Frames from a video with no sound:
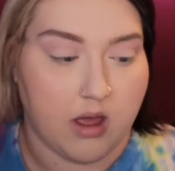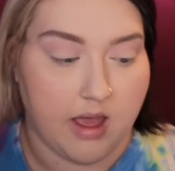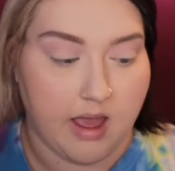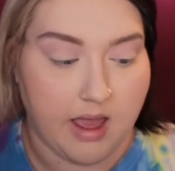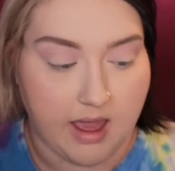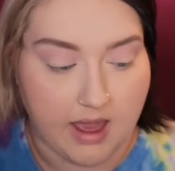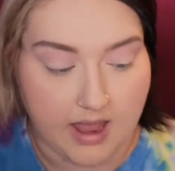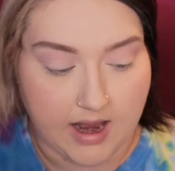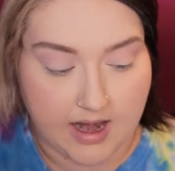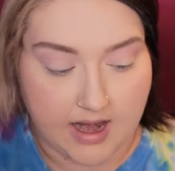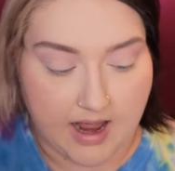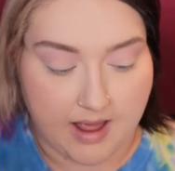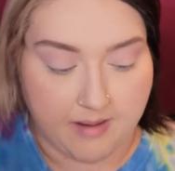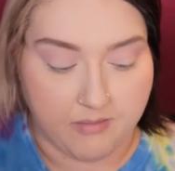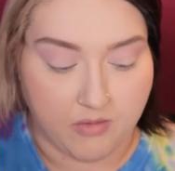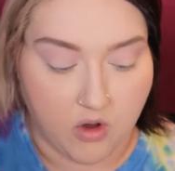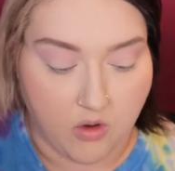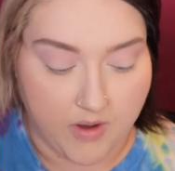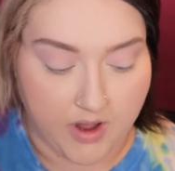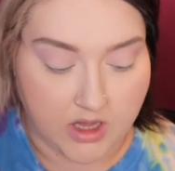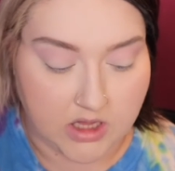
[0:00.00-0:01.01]
and
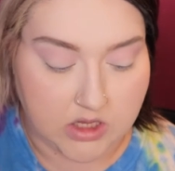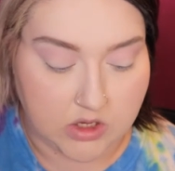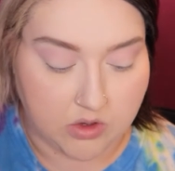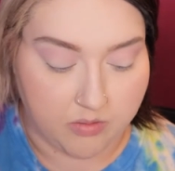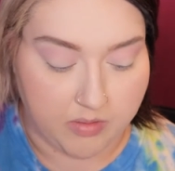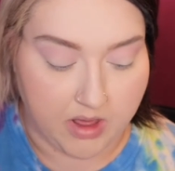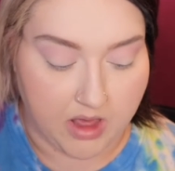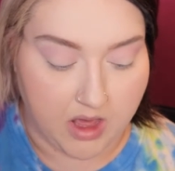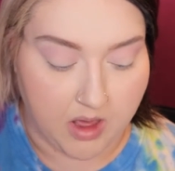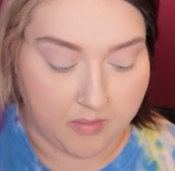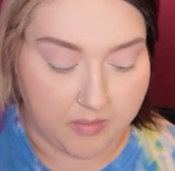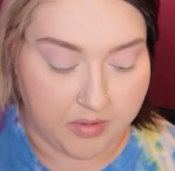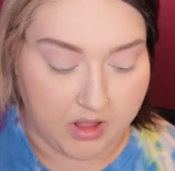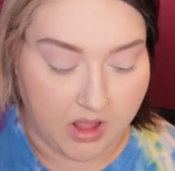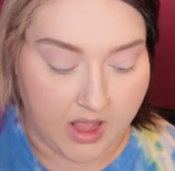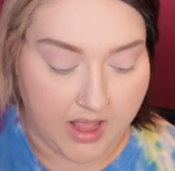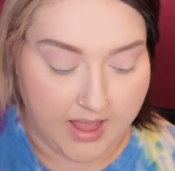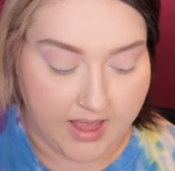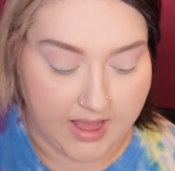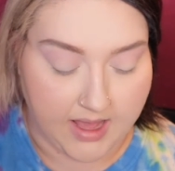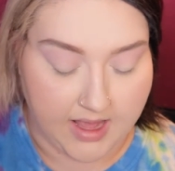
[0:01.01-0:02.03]
I'm going to be
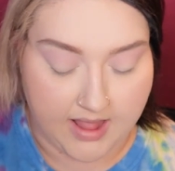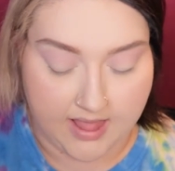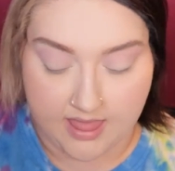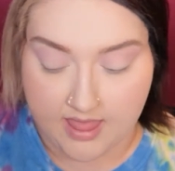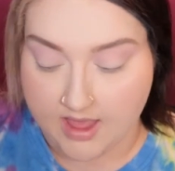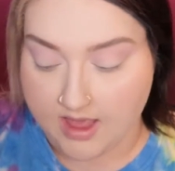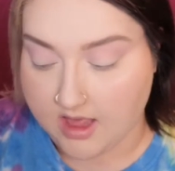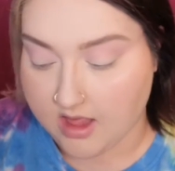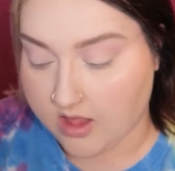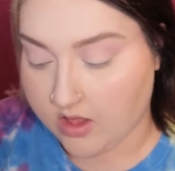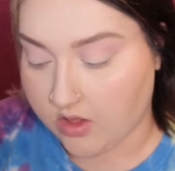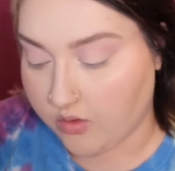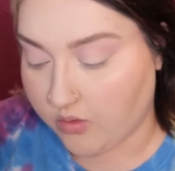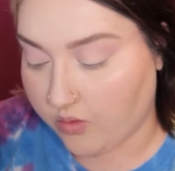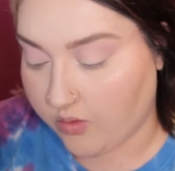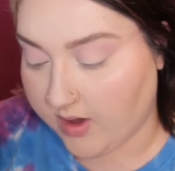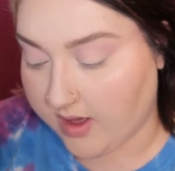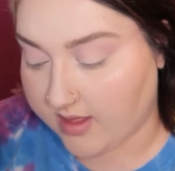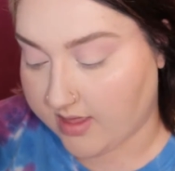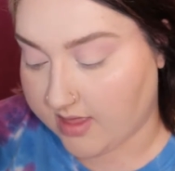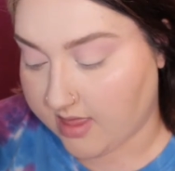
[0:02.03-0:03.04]
applying this
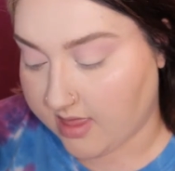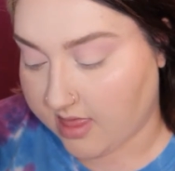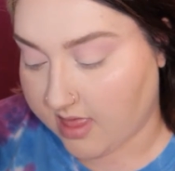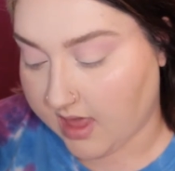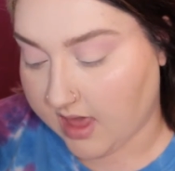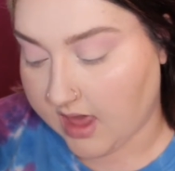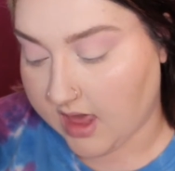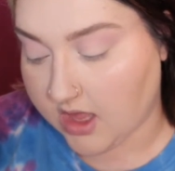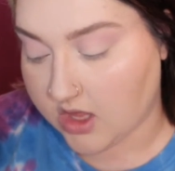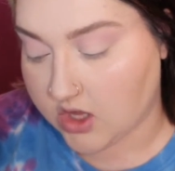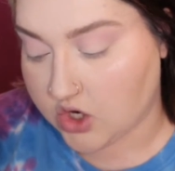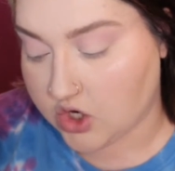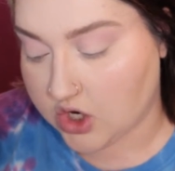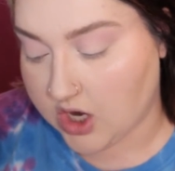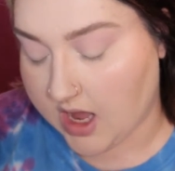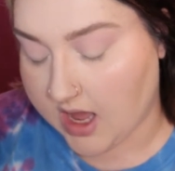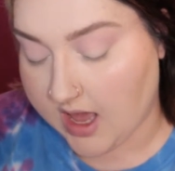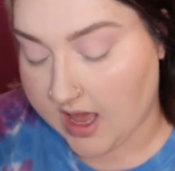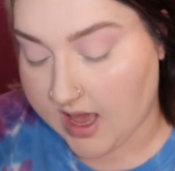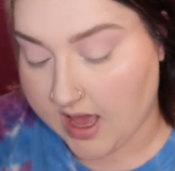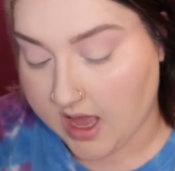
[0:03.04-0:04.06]
with the
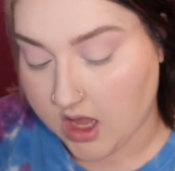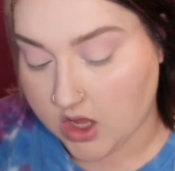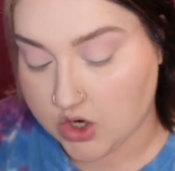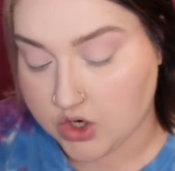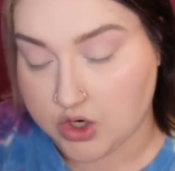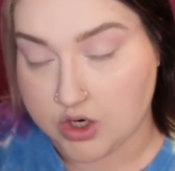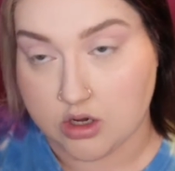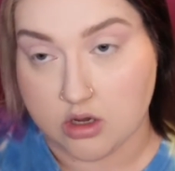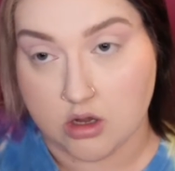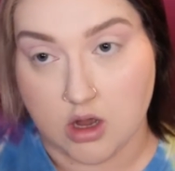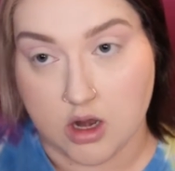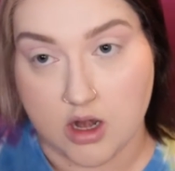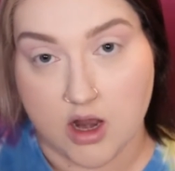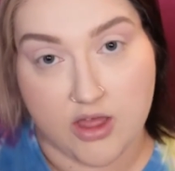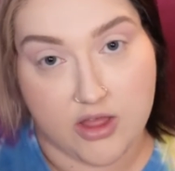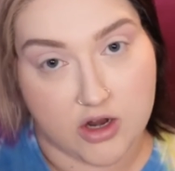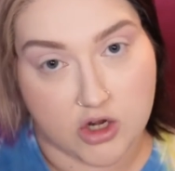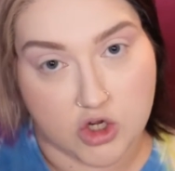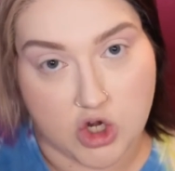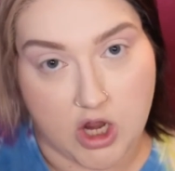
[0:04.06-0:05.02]
another